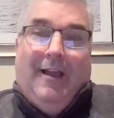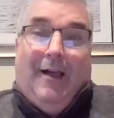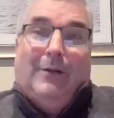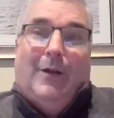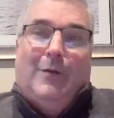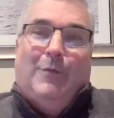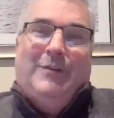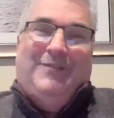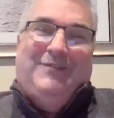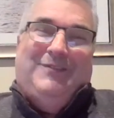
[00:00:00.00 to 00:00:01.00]
along
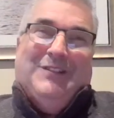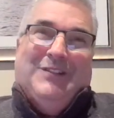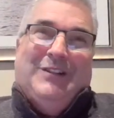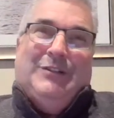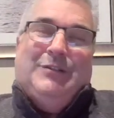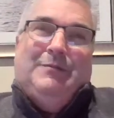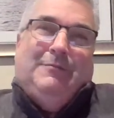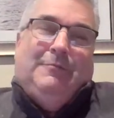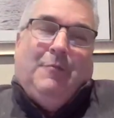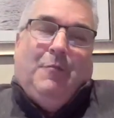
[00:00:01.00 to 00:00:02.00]
with learning to
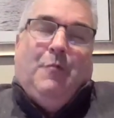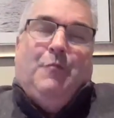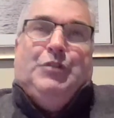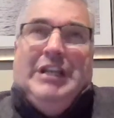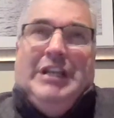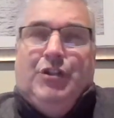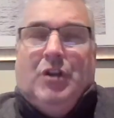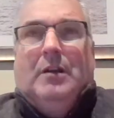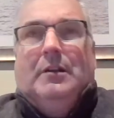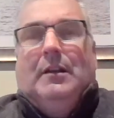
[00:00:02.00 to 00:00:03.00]
teach
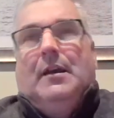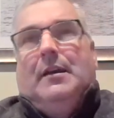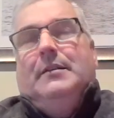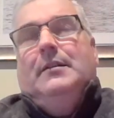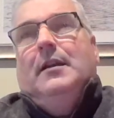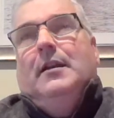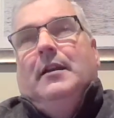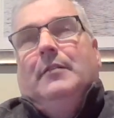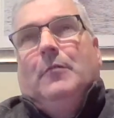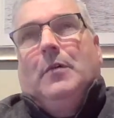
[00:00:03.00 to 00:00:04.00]
online
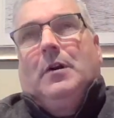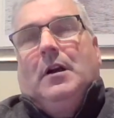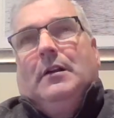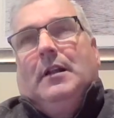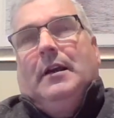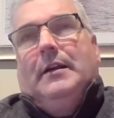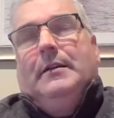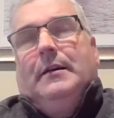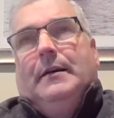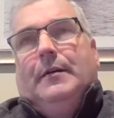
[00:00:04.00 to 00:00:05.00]
and work
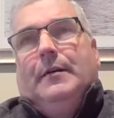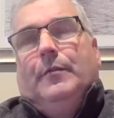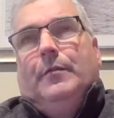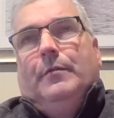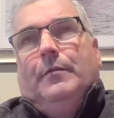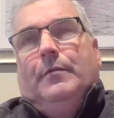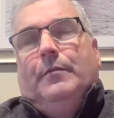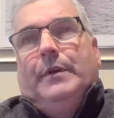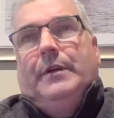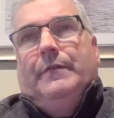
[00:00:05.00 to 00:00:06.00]
online, uh,
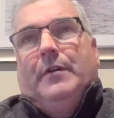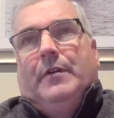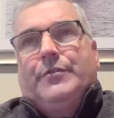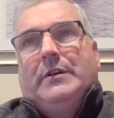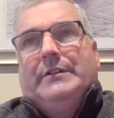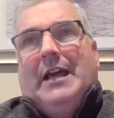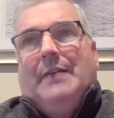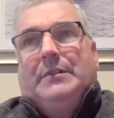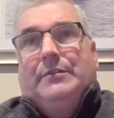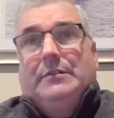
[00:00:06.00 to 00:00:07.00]
we've also
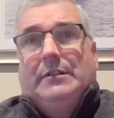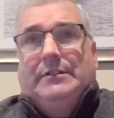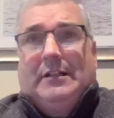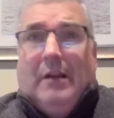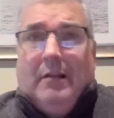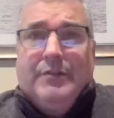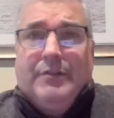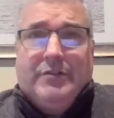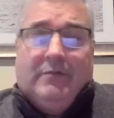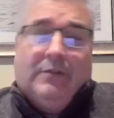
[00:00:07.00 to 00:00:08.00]
adapted to the
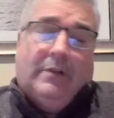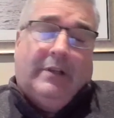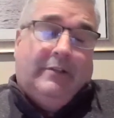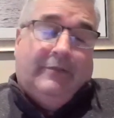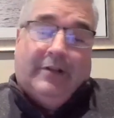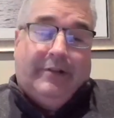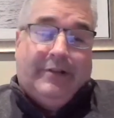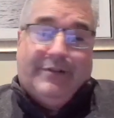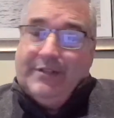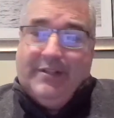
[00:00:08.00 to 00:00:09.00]
technologies of learning the
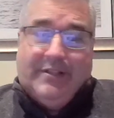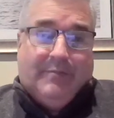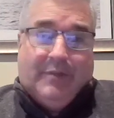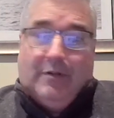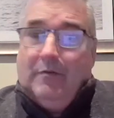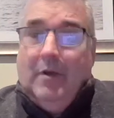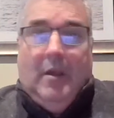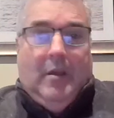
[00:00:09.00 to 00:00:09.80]
various systems. You know,